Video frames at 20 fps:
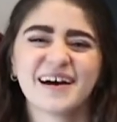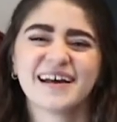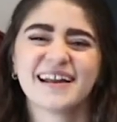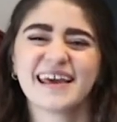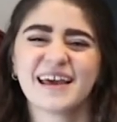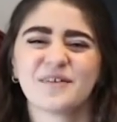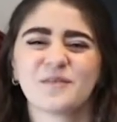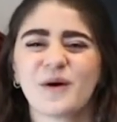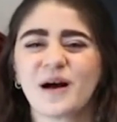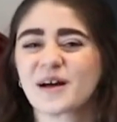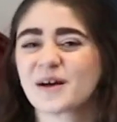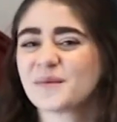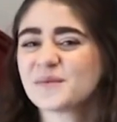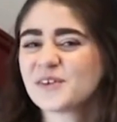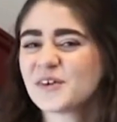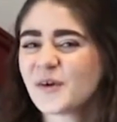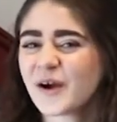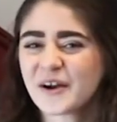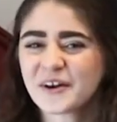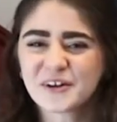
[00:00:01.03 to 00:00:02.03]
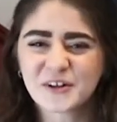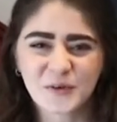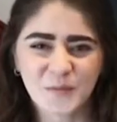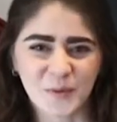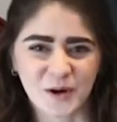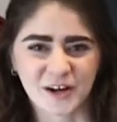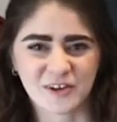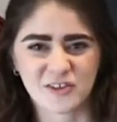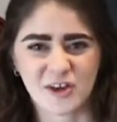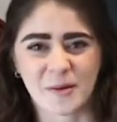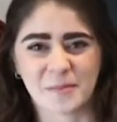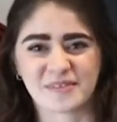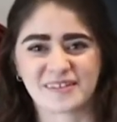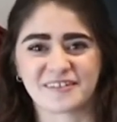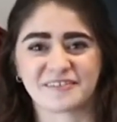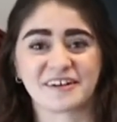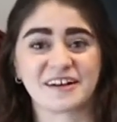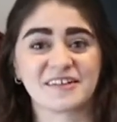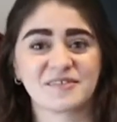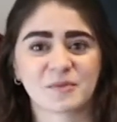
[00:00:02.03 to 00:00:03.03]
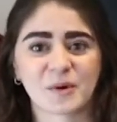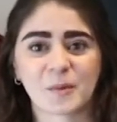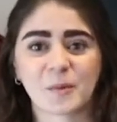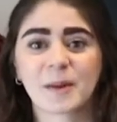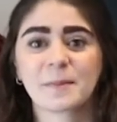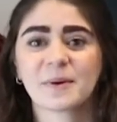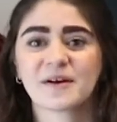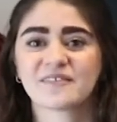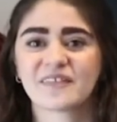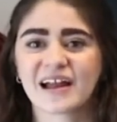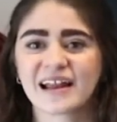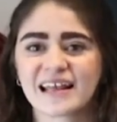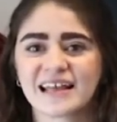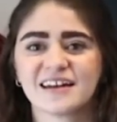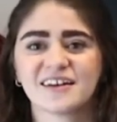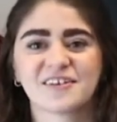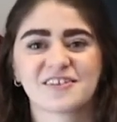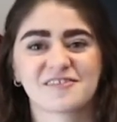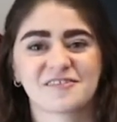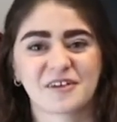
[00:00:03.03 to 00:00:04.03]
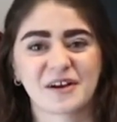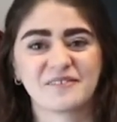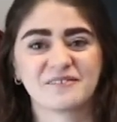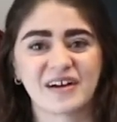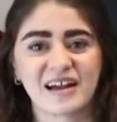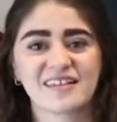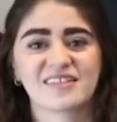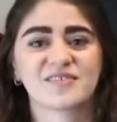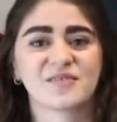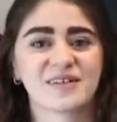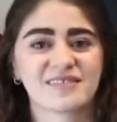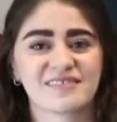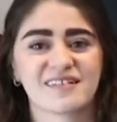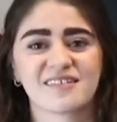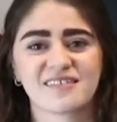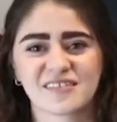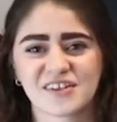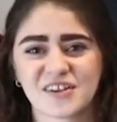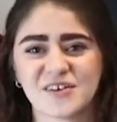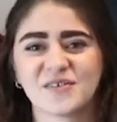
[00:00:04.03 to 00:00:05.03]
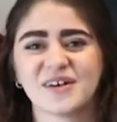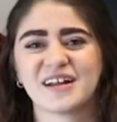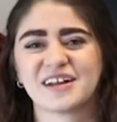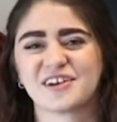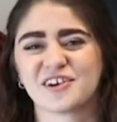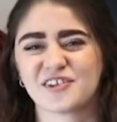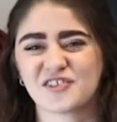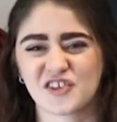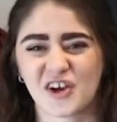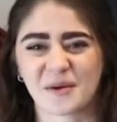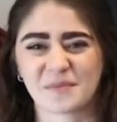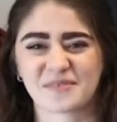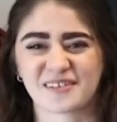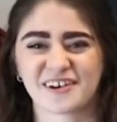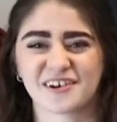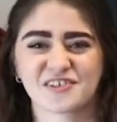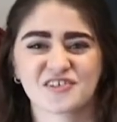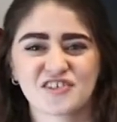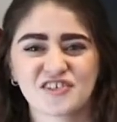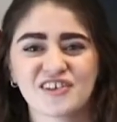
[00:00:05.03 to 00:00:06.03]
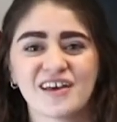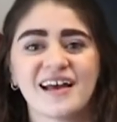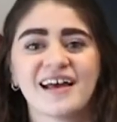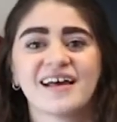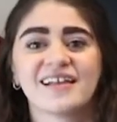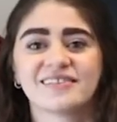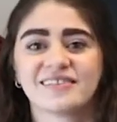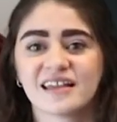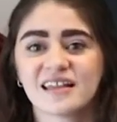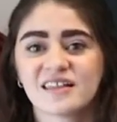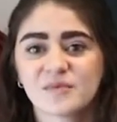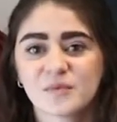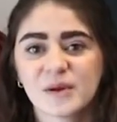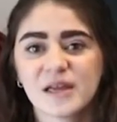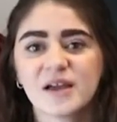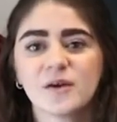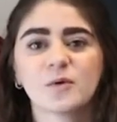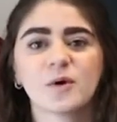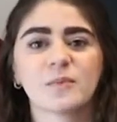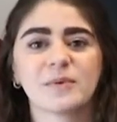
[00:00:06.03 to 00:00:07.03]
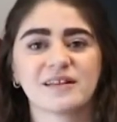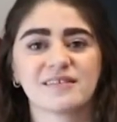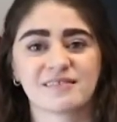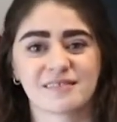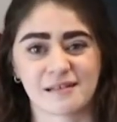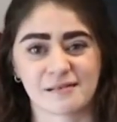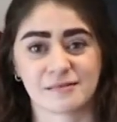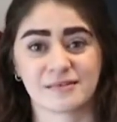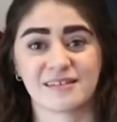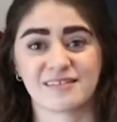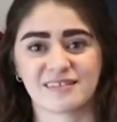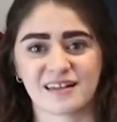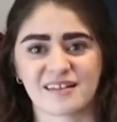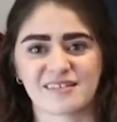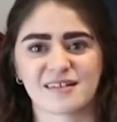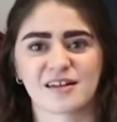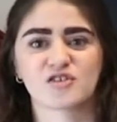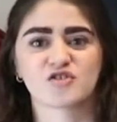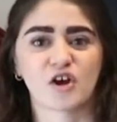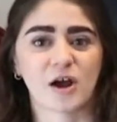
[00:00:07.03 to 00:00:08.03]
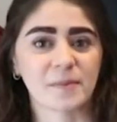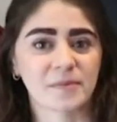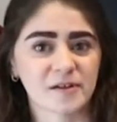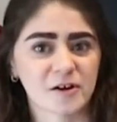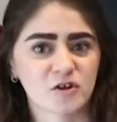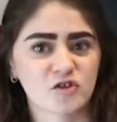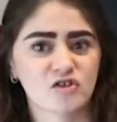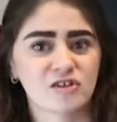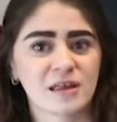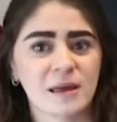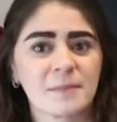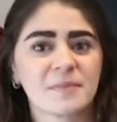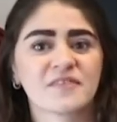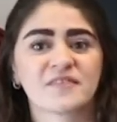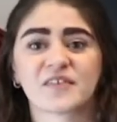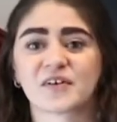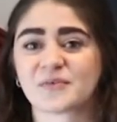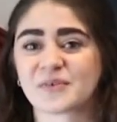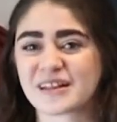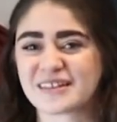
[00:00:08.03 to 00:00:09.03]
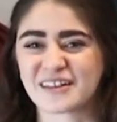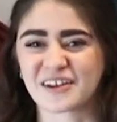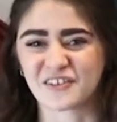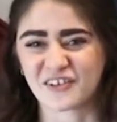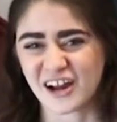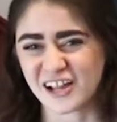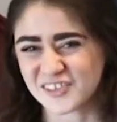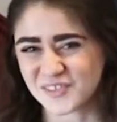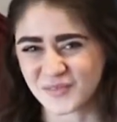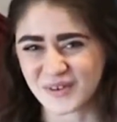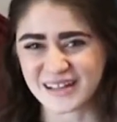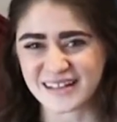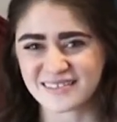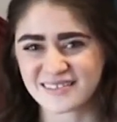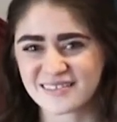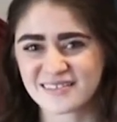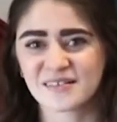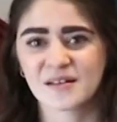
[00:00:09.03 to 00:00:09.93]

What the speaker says: and welcome to our new workshop series where we provide industry advice to assist you in your job search. This week we'll be discussing job search tips for recent graduates.